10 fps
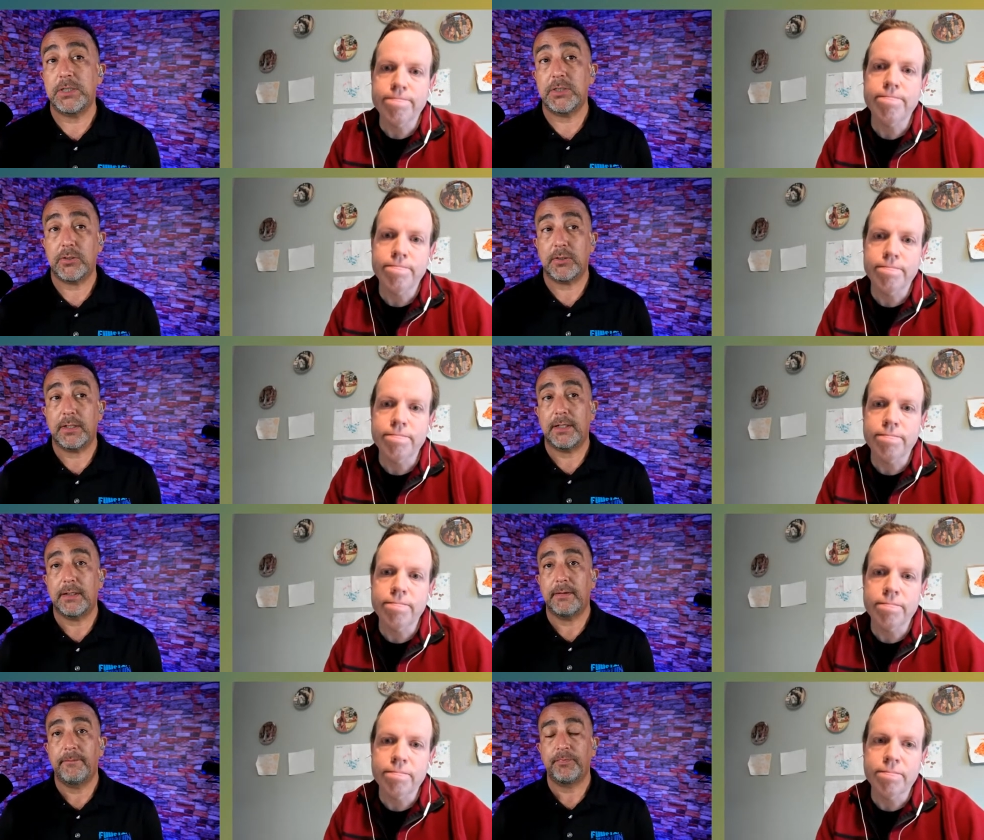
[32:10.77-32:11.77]
Speaker 1: your uh,
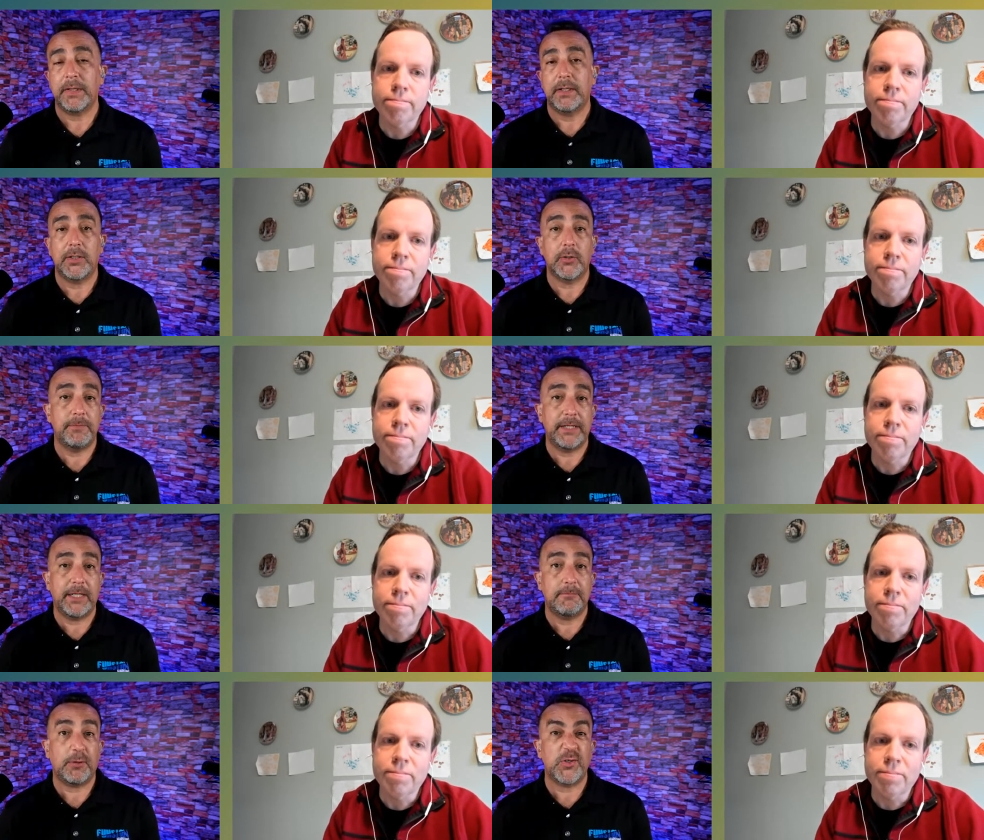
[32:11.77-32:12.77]
your big in
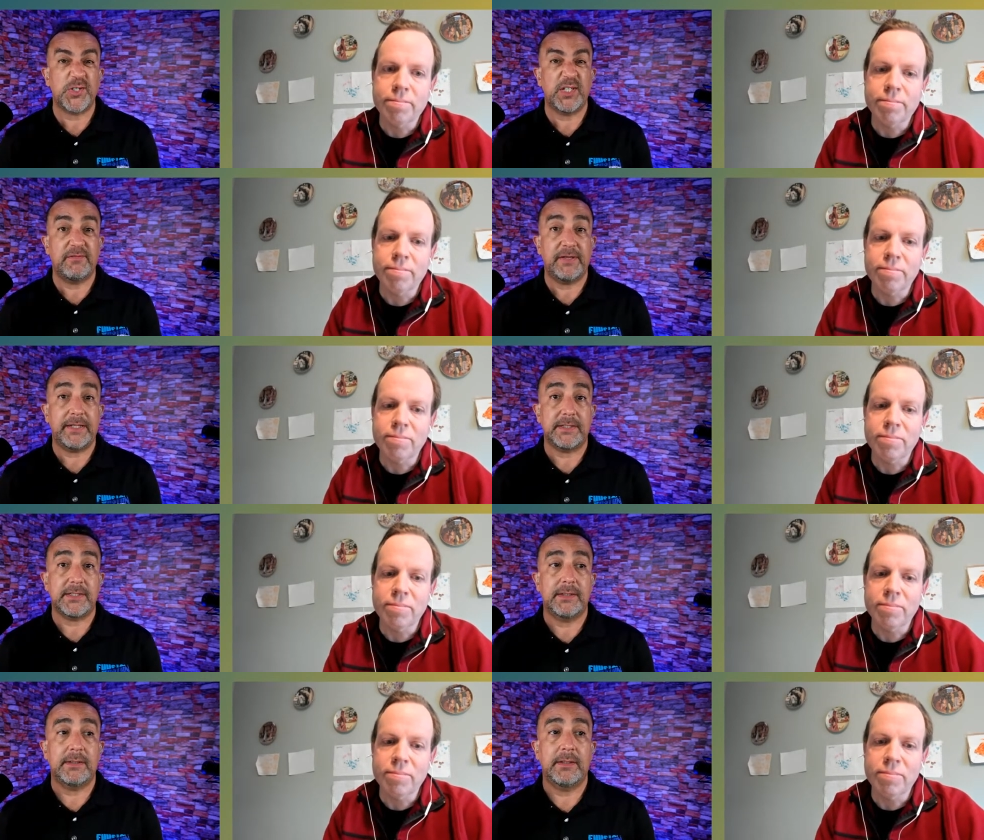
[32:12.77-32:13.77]
person event.
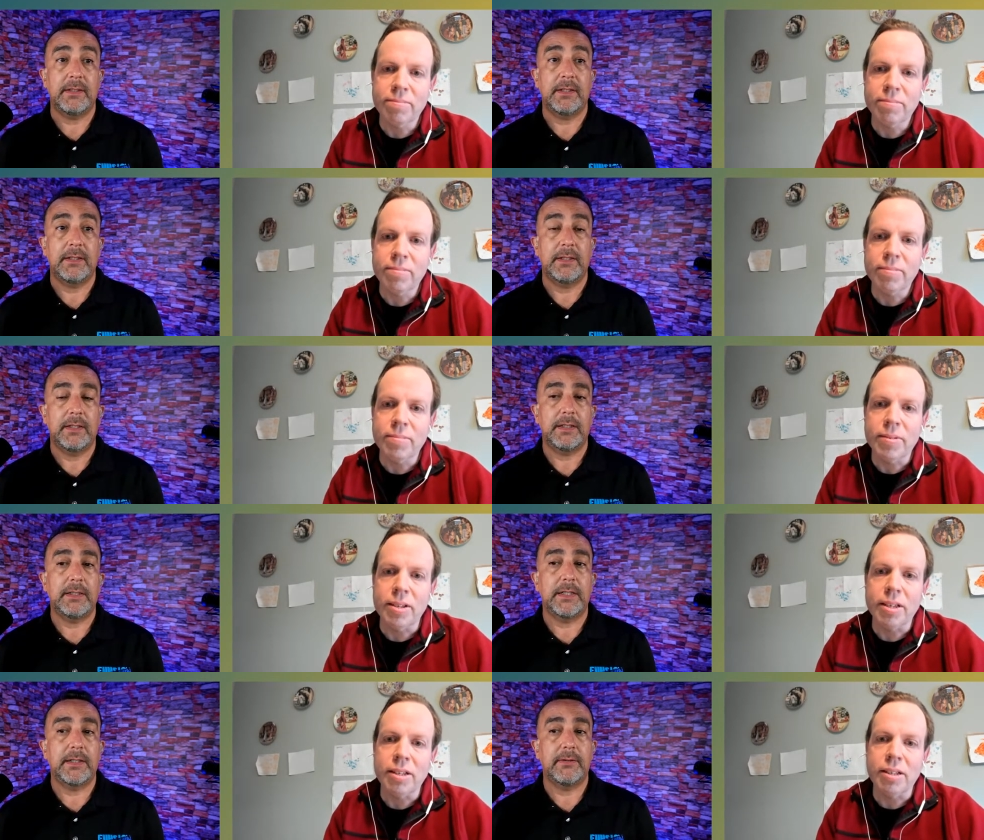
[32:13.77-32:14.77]
You
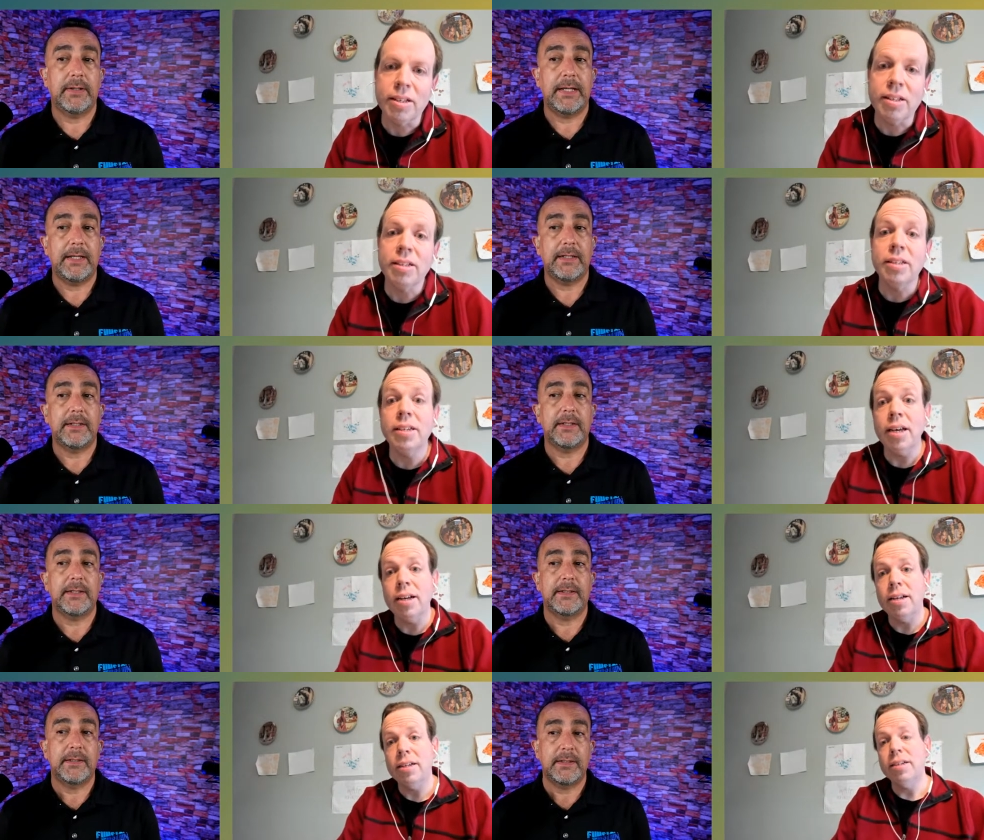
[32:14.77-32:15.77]
know, and uh,
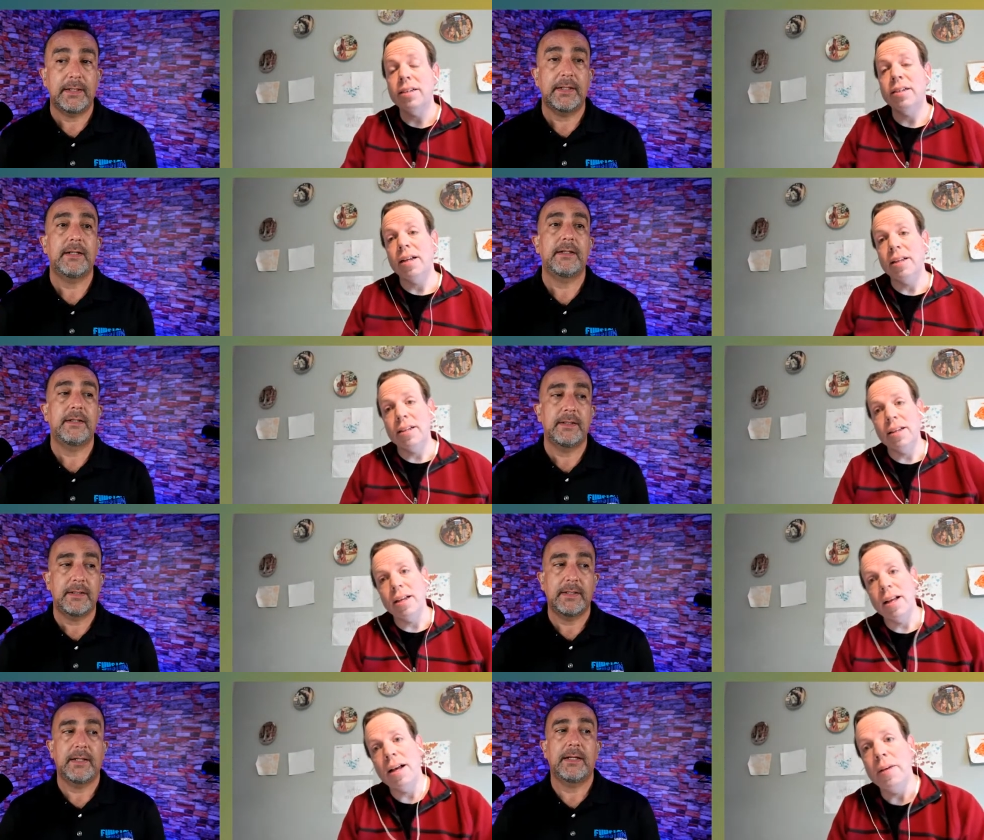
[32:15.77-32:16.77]
yeah,
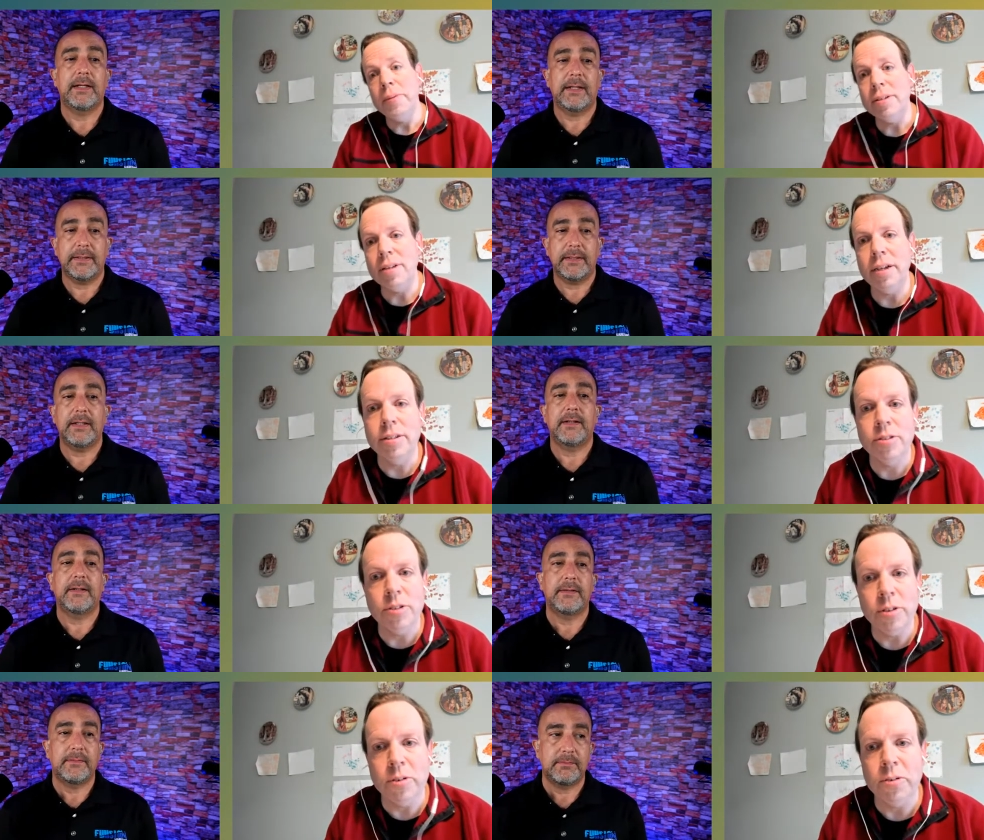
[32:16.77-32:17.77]
Speaker 2: I'm excited
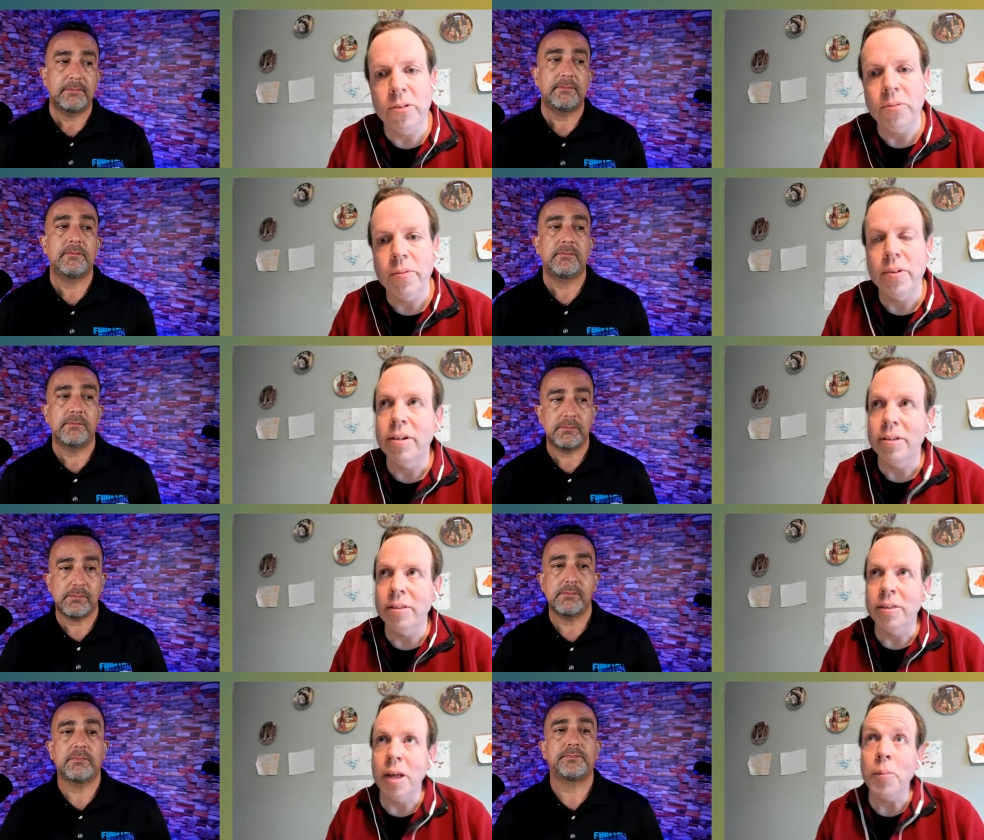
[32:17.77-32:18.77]
too.
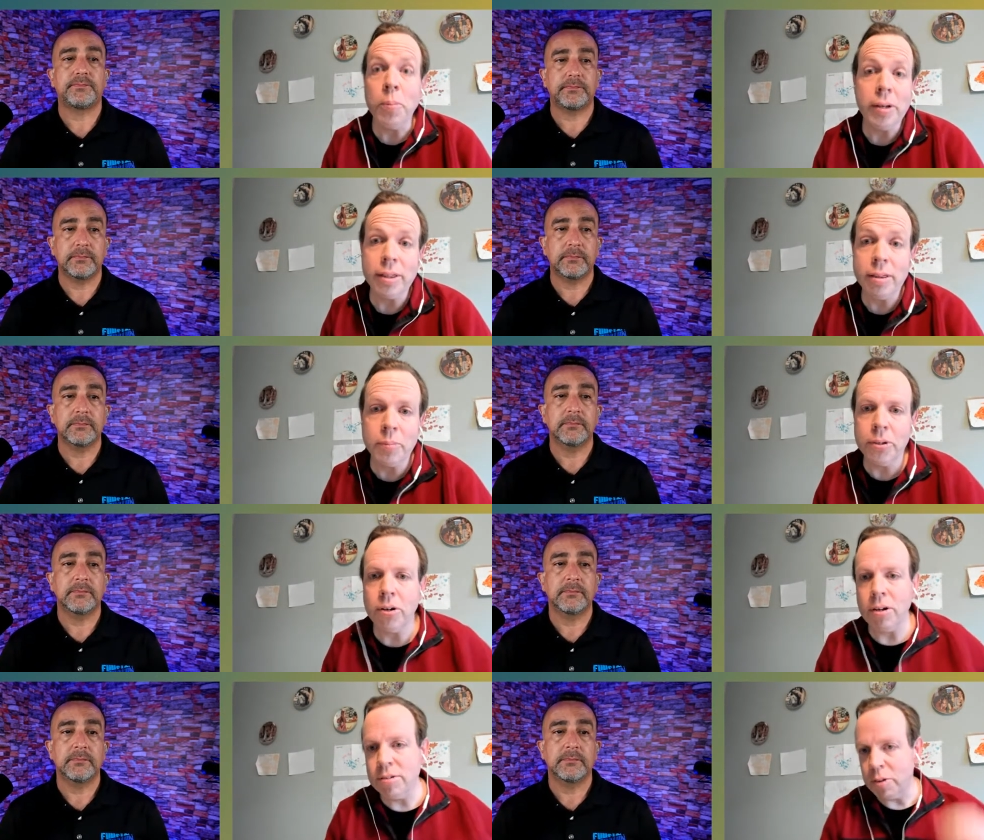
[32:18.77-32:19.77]
I'm hoping the book
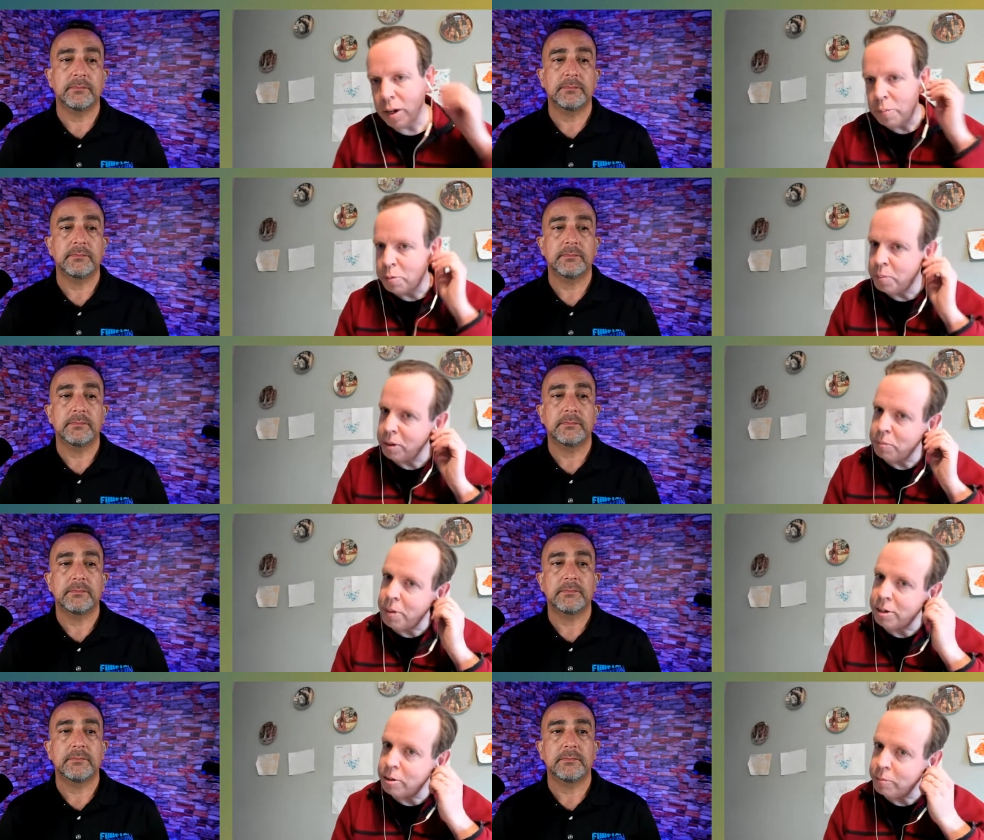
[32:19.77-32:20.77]
also helps build
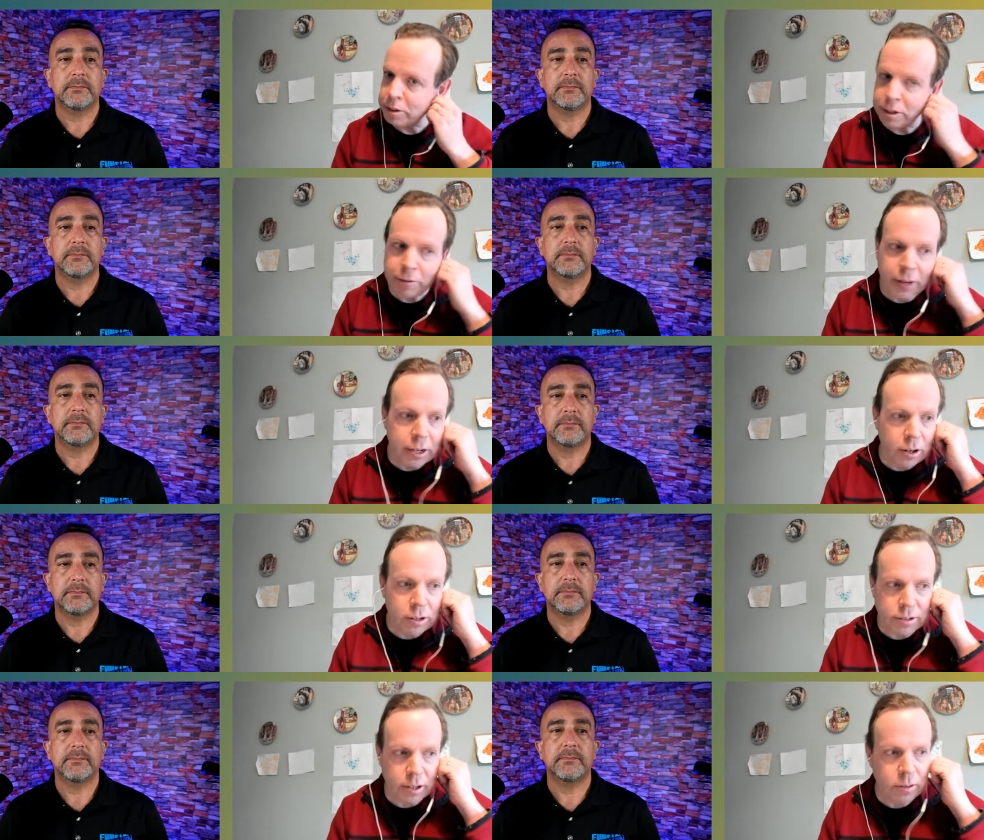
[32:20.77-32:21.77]
momentum for the event,
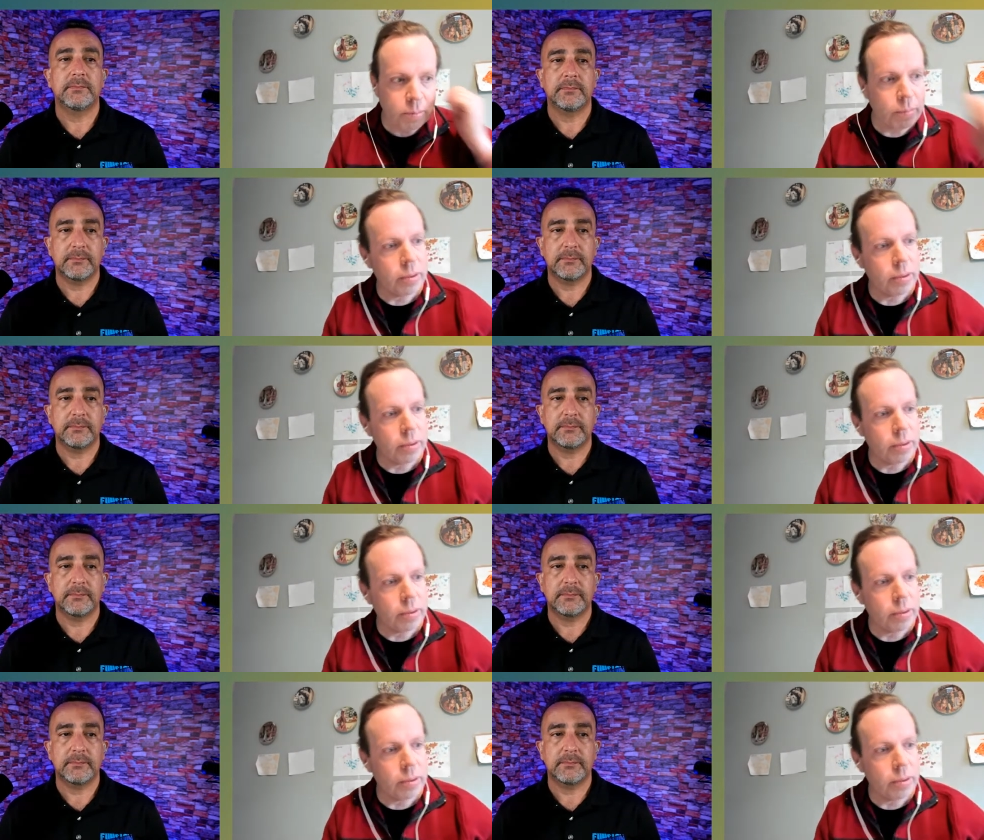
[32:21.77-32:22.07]
also.